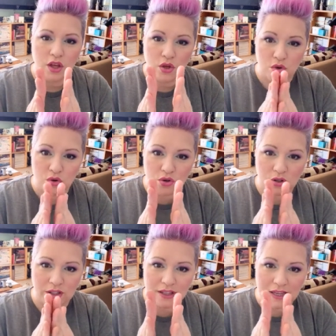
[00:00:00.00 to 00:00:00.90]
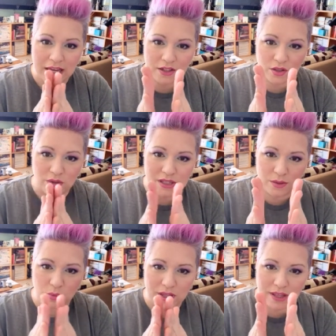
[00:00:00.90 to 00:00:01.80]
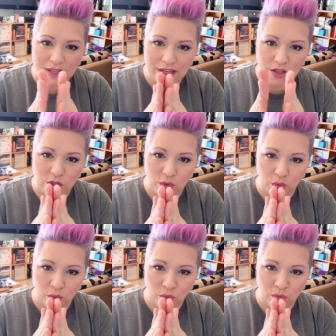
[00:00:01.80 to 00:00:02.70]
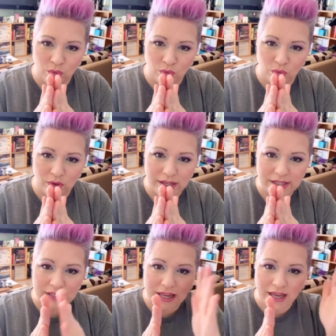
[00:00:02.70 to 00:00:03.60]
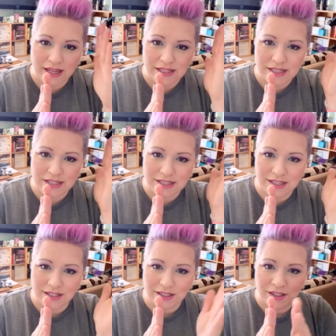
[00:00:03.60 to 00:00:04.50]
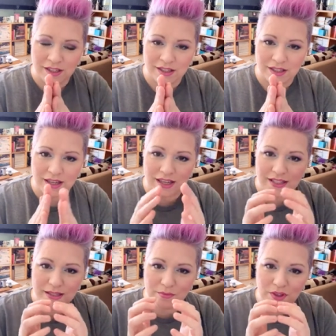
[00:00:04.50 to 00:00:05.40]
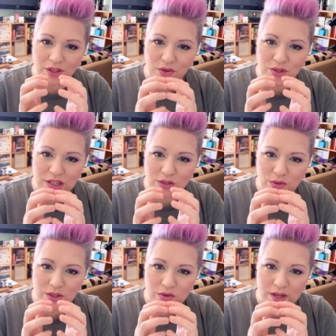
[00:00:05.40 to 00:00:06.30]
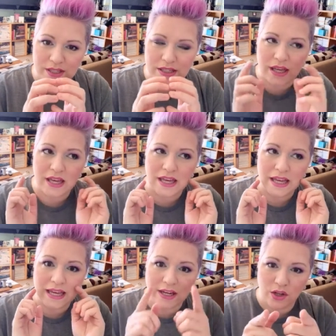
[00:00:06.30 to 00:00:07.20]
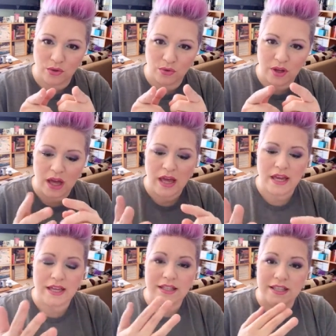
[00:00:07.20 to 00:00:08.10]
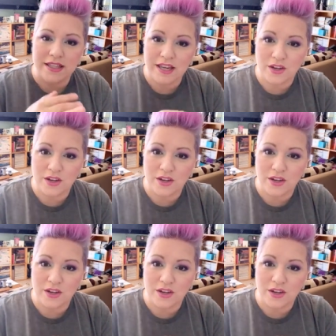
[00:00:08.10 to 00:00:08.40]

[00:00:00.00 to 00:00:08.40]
usually the answer is within you. It's not in Scentsy. It's something you need to address in you. Is it the